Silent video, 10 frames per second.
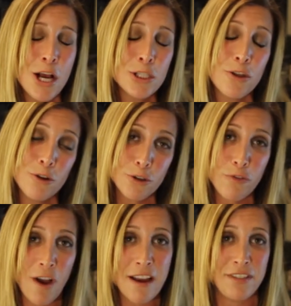So those are
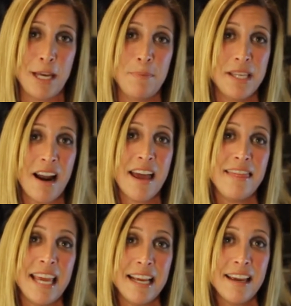five tips that I
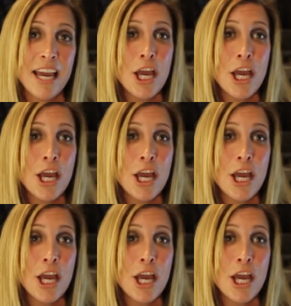think